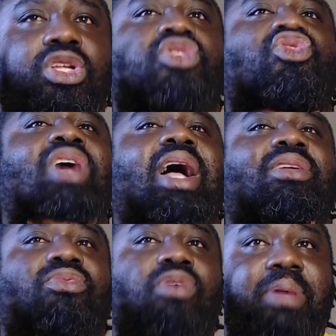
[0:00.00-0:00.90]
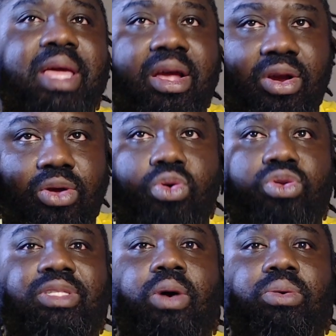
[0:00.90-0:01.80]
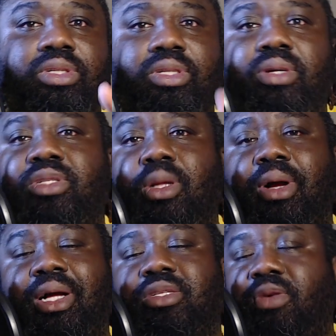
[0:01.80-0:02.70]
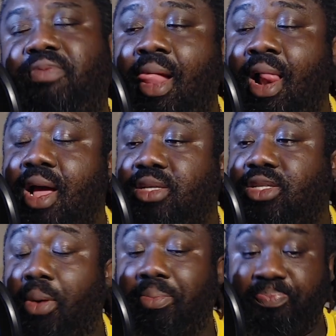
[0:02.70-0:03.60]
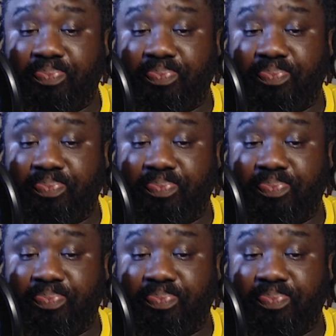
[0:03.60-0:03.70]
tract from here that goes down to your stomach and stuff. So